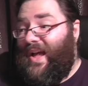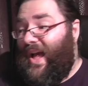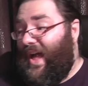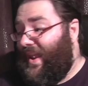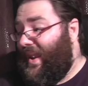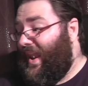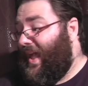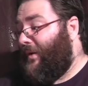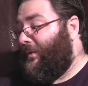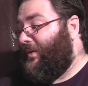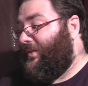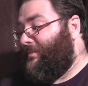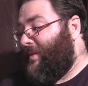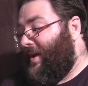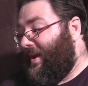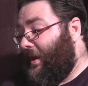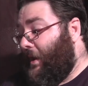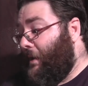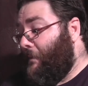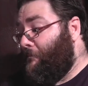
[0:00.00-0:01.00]
and now he's
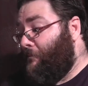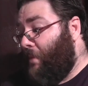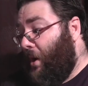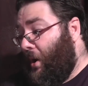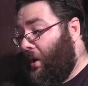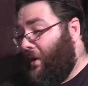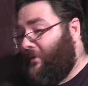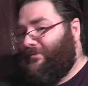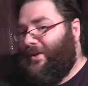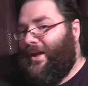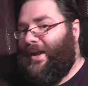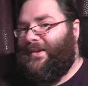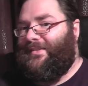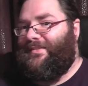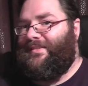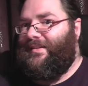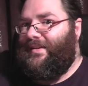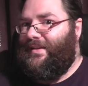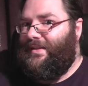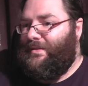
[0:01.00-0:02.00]
made it
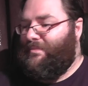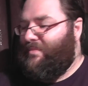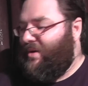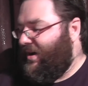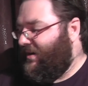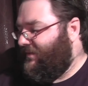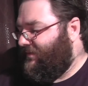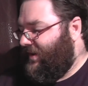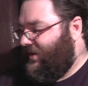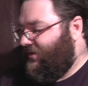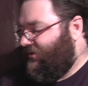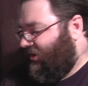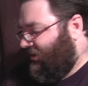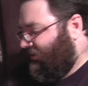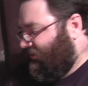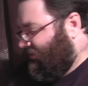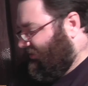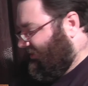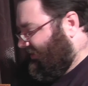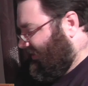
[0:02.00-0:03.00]
perfect in the perfect
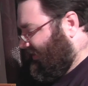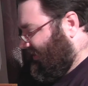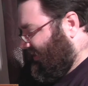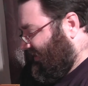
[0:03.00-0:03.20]
juice.